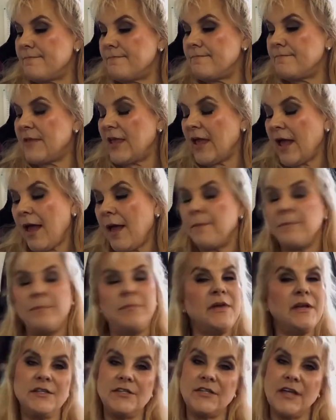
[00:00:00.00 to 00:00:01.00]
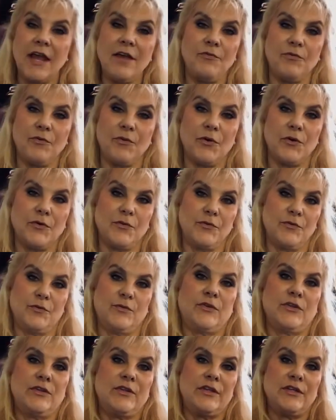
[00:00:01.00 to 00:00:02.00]
yeah, big day for
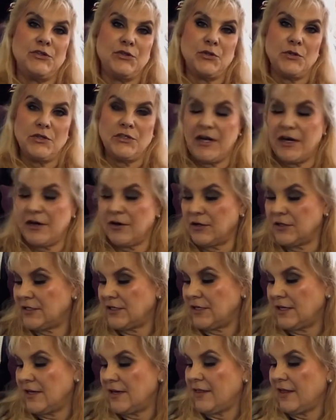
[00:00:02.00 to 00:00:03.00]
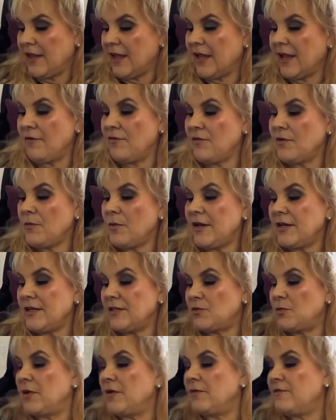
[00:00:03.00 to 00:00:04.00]
the George Harrison thing.
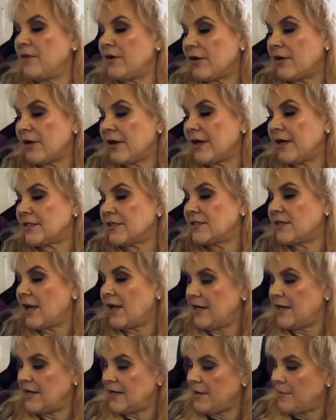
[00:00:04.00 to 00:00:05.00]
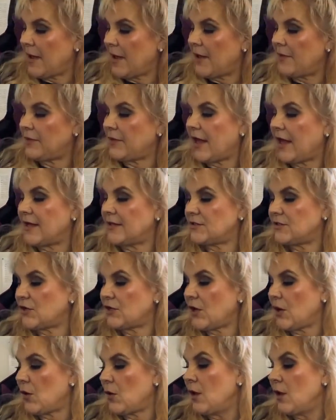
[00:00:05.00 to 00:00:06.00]
Everybody's been very excited about that.
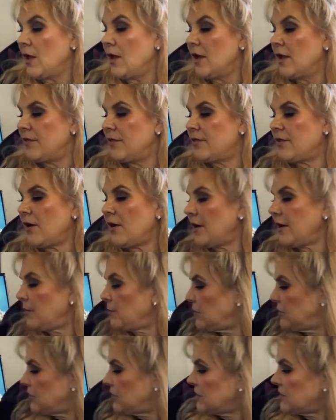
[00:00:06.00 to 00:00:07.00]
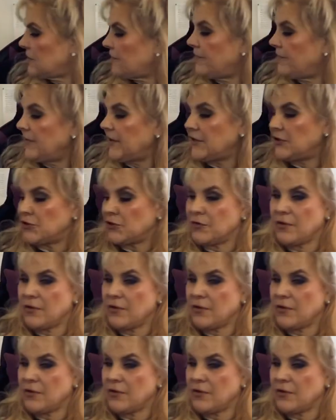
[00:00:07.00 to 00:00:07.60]
So thought I would just feature